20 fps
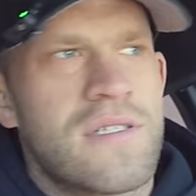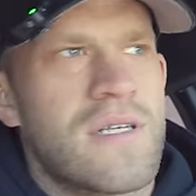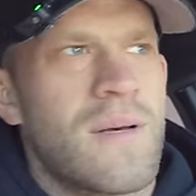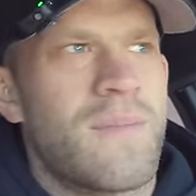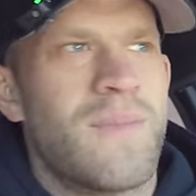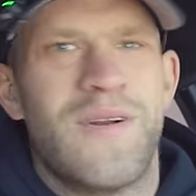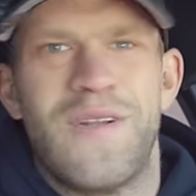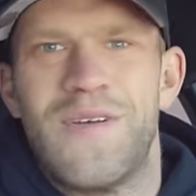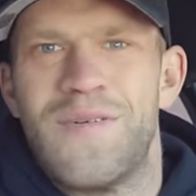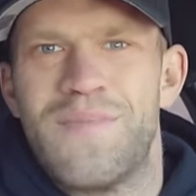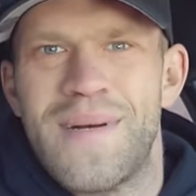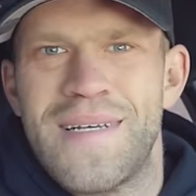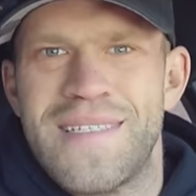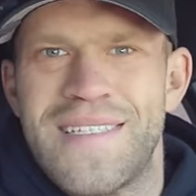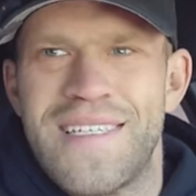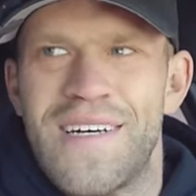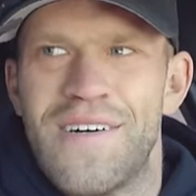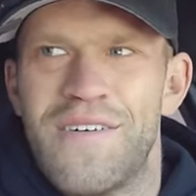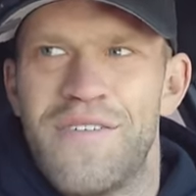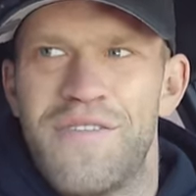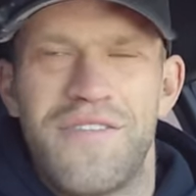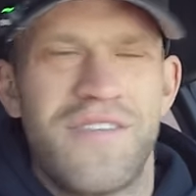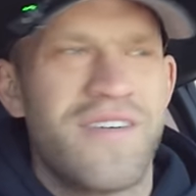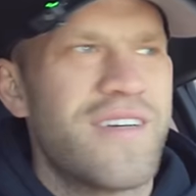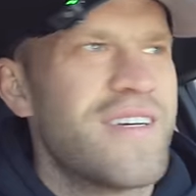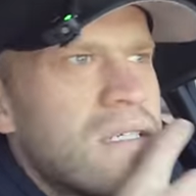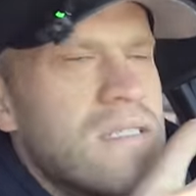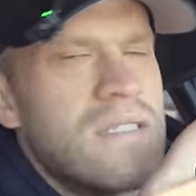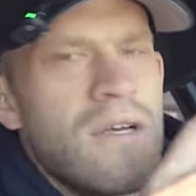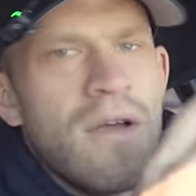So I'm gonna do it myself.
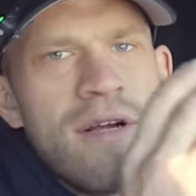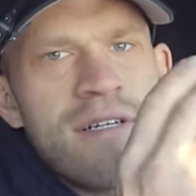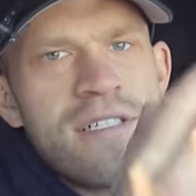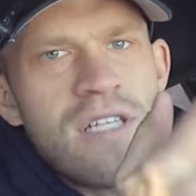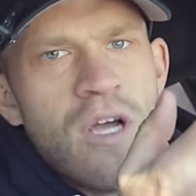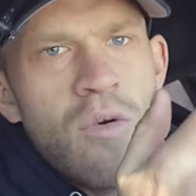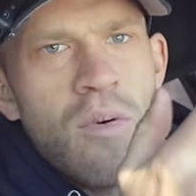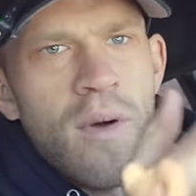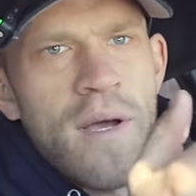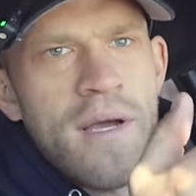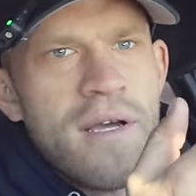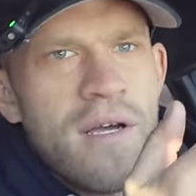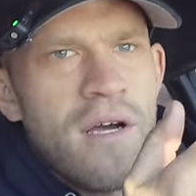So here's a quick